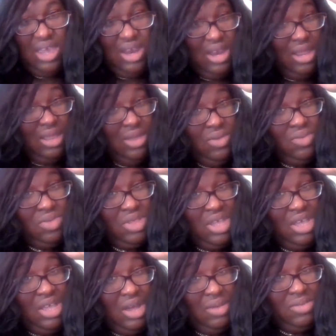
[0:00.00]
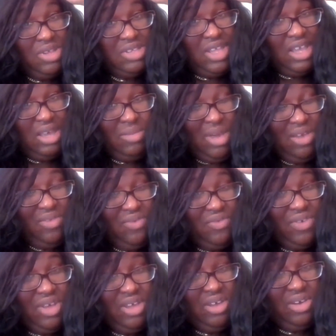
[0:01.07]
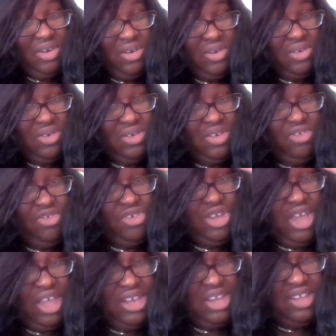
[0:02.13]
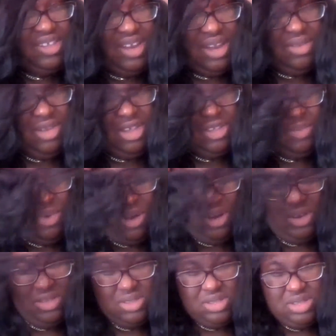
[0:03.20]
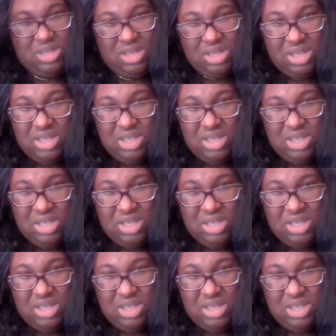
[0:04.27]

And you see, I'm just taking my finger to create these parts.